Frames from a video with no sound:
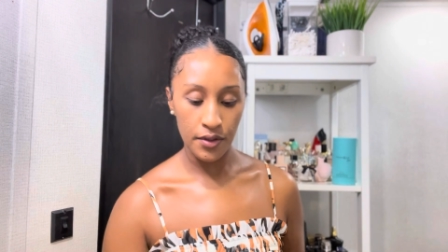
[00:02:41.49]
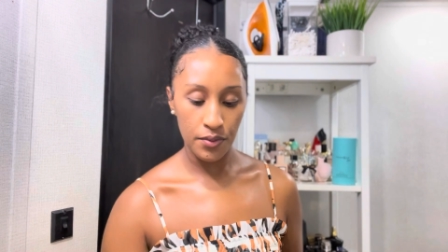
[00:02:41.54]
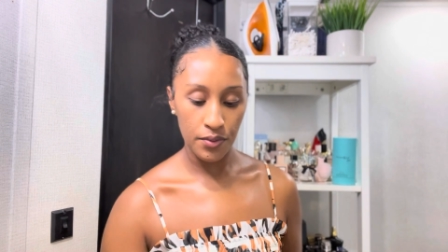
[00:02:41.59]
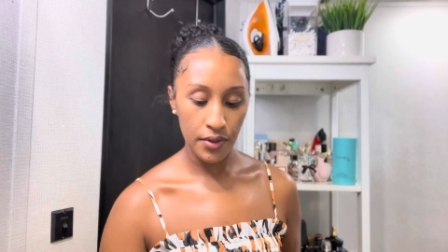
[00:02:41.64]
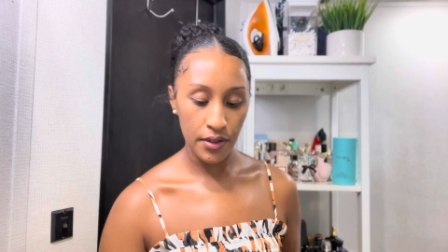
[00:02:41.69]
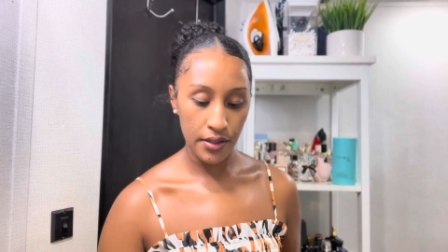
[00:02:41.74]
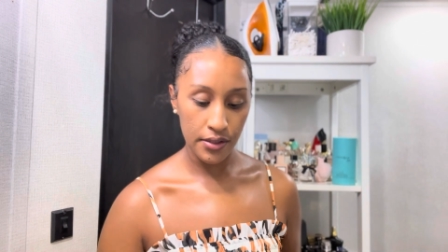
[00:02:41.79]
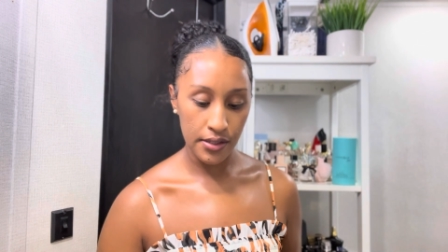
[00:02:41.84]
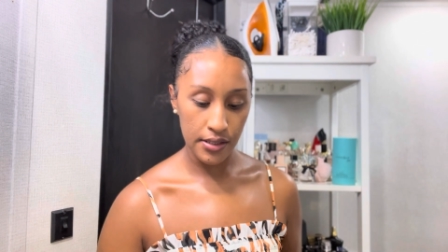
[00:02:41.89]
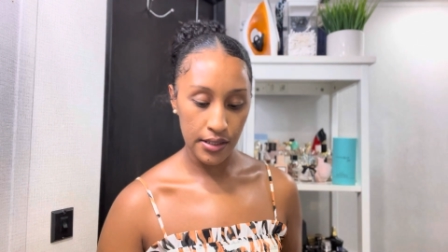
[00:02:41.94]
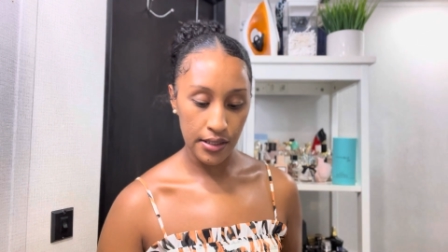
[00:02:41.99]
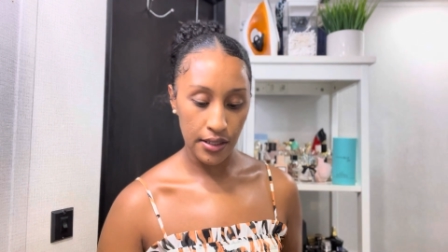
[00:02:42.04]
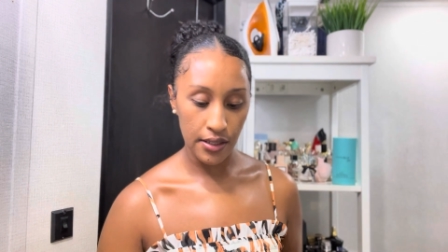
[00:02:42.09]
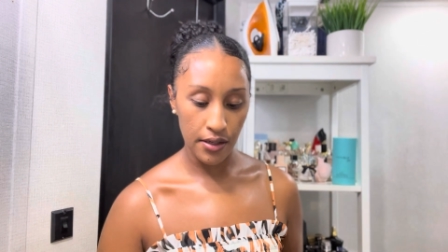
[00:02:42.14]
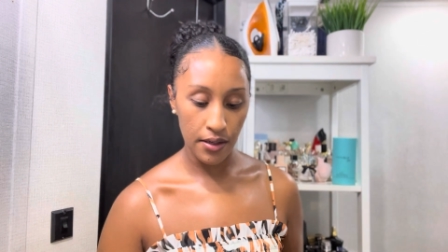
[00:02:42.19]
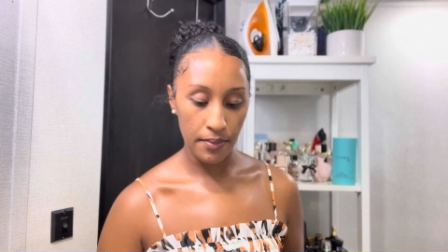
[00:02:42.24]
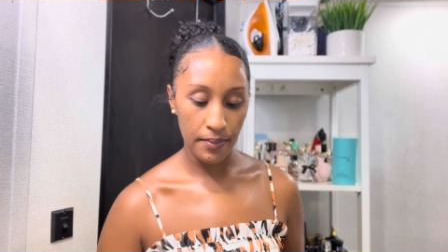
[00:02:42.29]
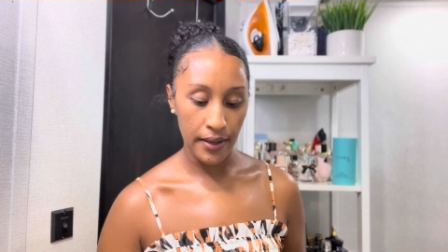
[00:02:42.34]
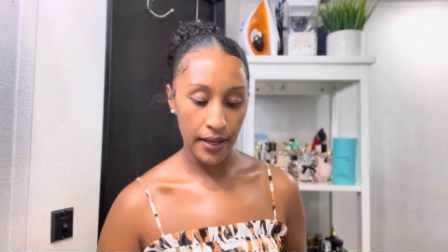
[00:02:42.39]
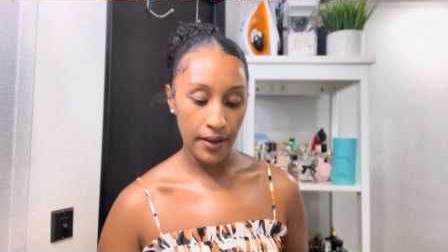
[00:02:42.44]
what else is in
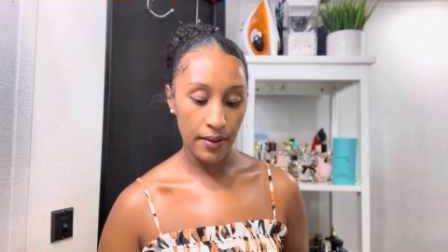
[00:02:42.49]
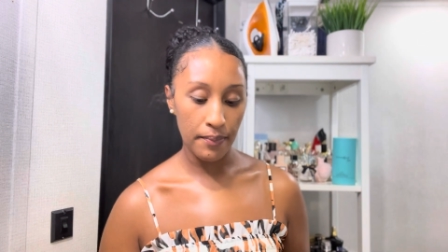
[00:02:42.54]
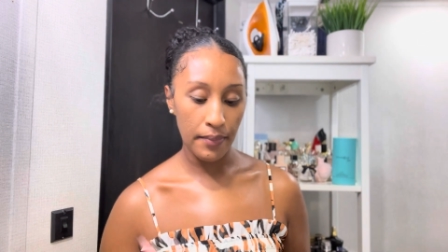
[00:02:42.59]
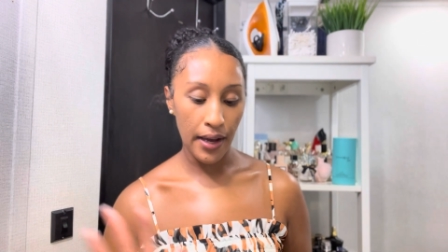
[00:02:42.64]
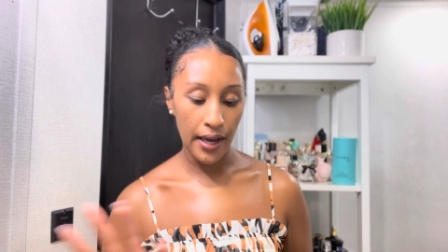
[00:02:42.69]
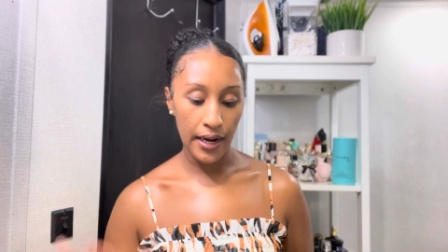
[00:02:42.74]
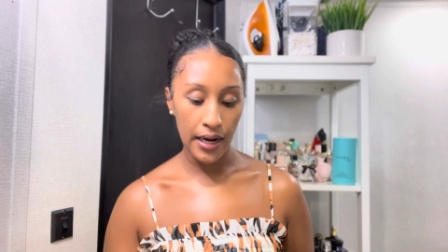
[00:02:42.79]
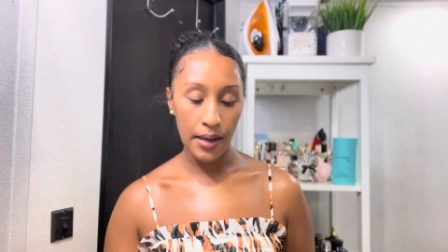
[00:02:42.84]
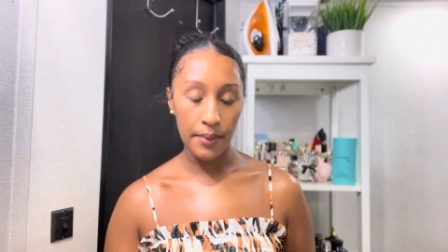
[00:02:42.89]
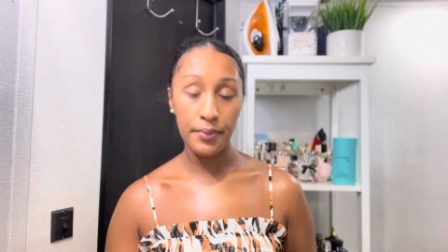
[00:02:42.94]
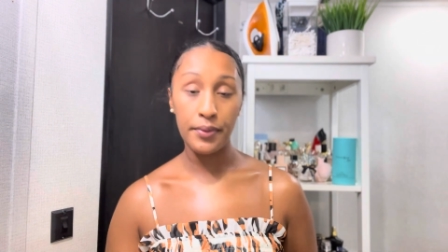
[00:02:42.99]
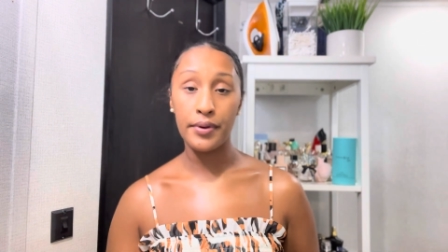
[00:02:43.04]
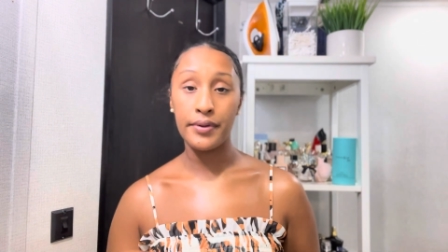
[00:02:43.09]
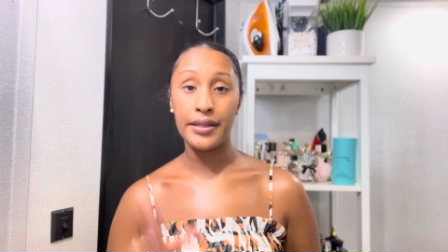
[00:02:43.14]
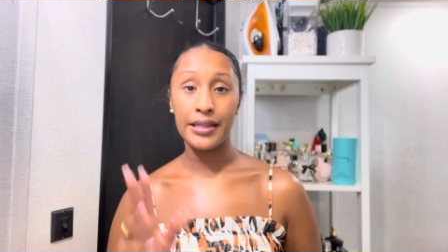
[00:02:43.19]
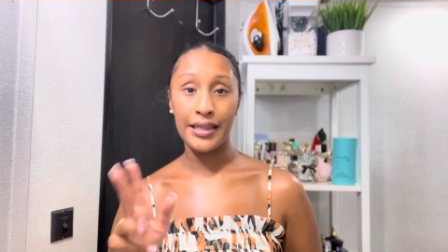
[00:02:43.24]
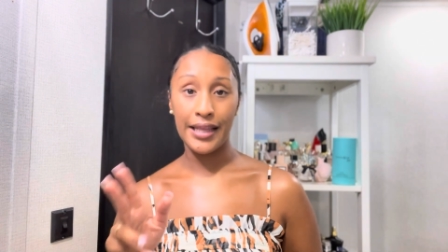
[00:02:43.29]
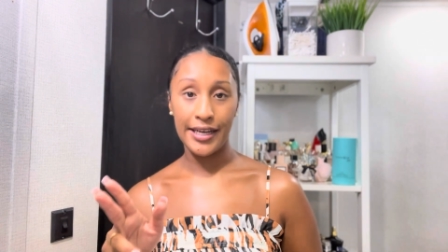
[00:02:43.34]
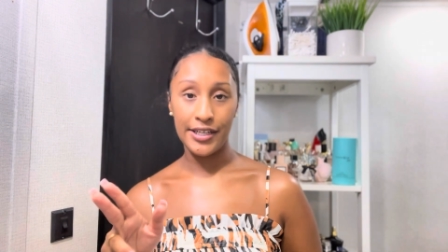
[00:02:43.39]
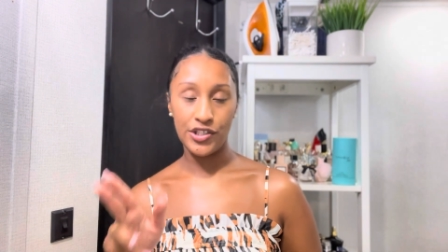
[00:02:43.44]
there? Pineapple and the
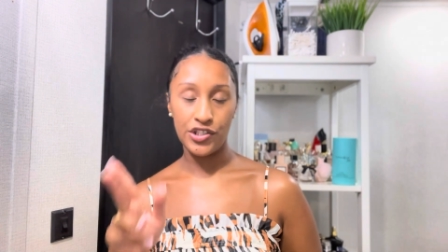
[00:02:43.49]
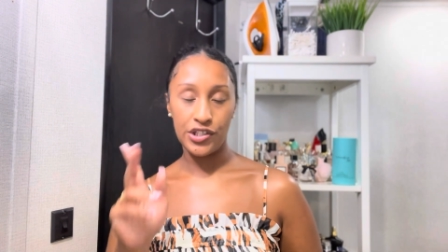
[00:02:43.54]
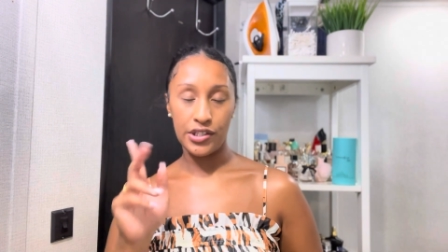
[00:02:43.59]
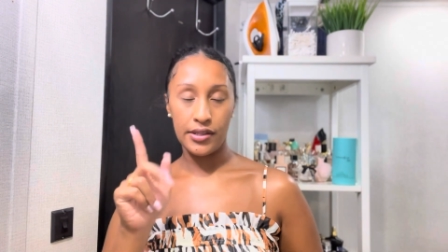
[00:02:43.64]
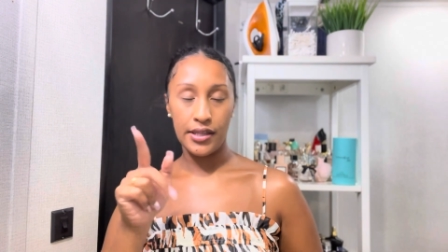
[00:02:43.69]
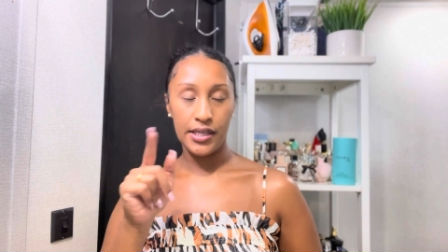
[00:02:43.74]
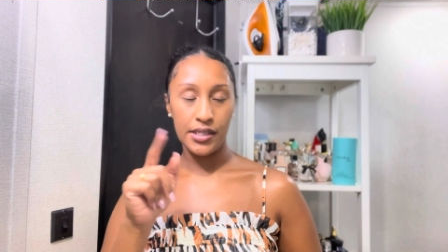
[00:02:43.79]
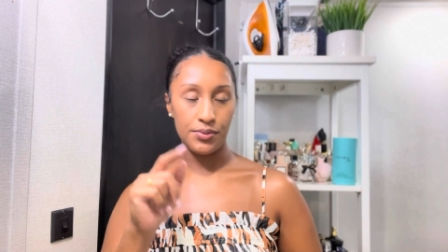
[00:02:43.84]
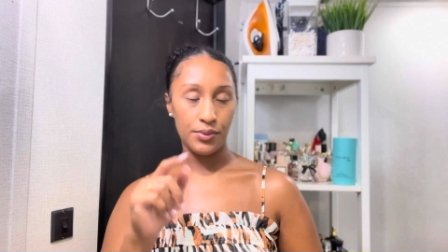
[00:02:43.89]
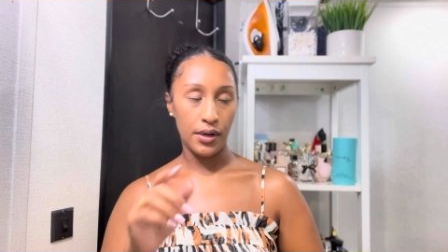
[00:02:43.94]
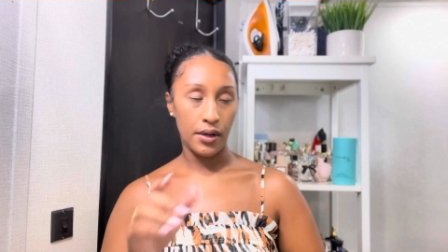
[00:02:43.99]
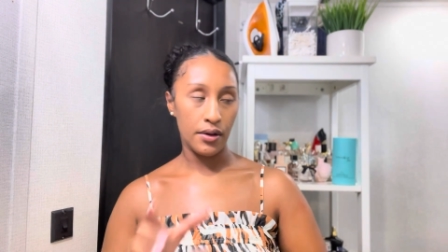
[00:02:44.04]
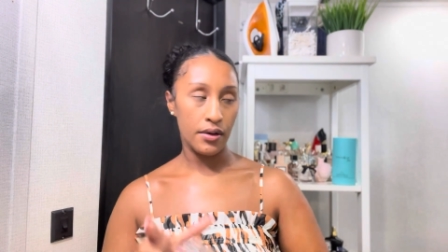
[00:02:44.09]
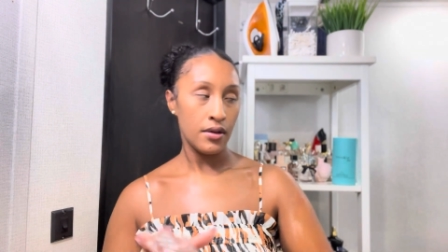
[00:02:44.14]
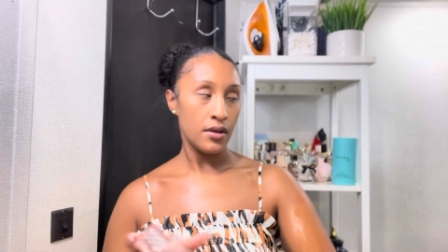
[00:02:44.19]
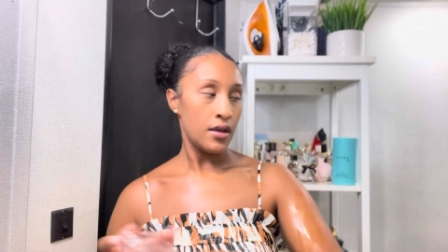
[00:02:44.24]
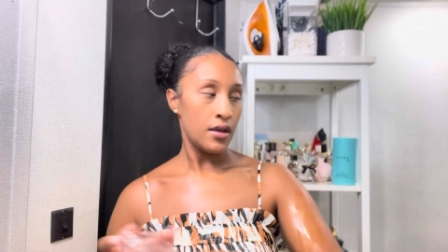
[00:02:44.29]
lychee, that's what I...